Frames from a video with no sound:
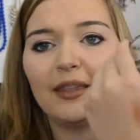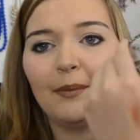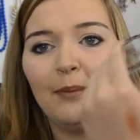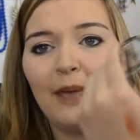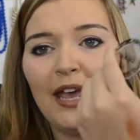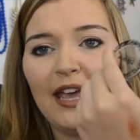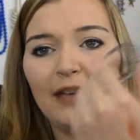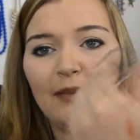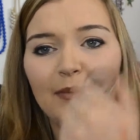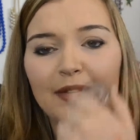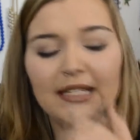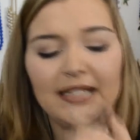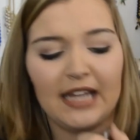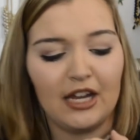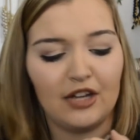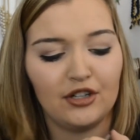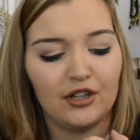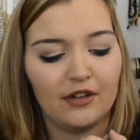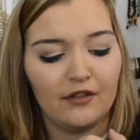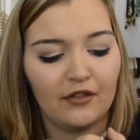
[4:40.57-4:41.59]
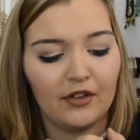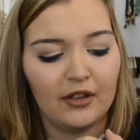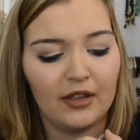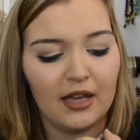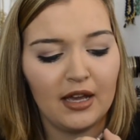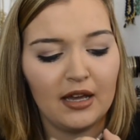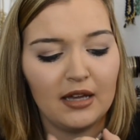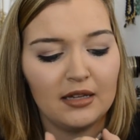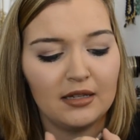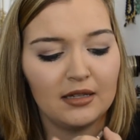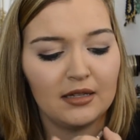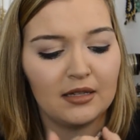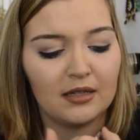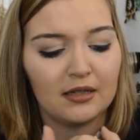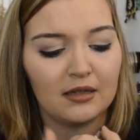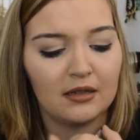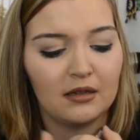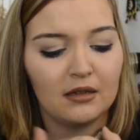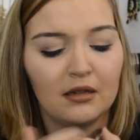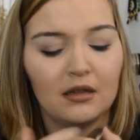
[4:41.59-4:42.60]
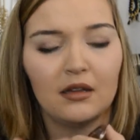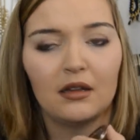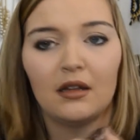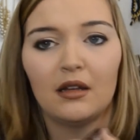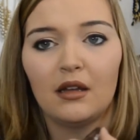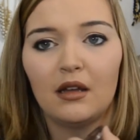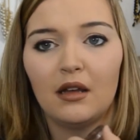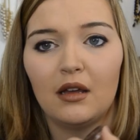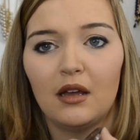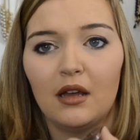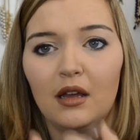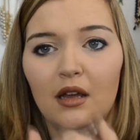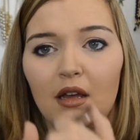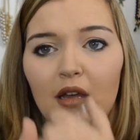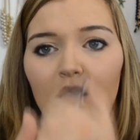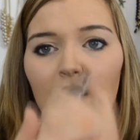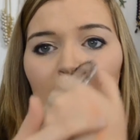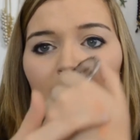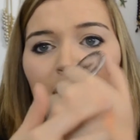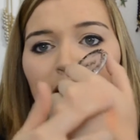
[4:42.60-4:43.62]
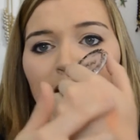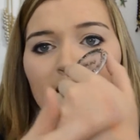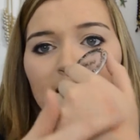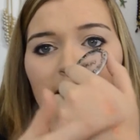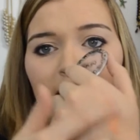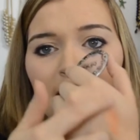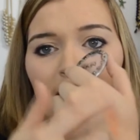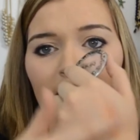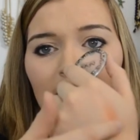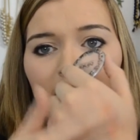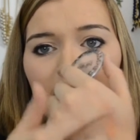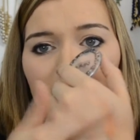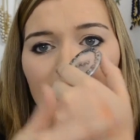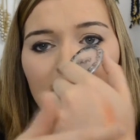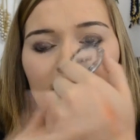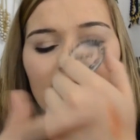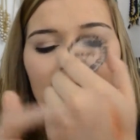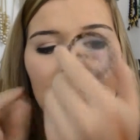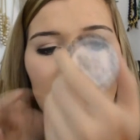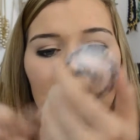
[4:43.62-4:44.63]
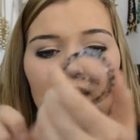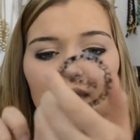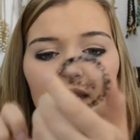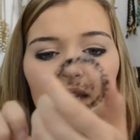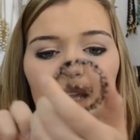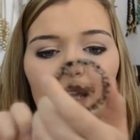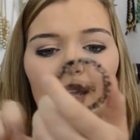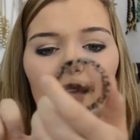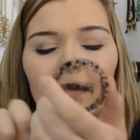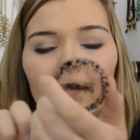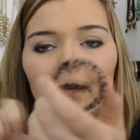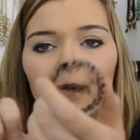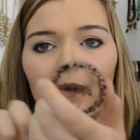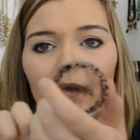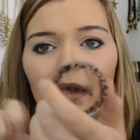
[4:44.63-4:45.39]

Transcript: the pigmentation for this is like insanity.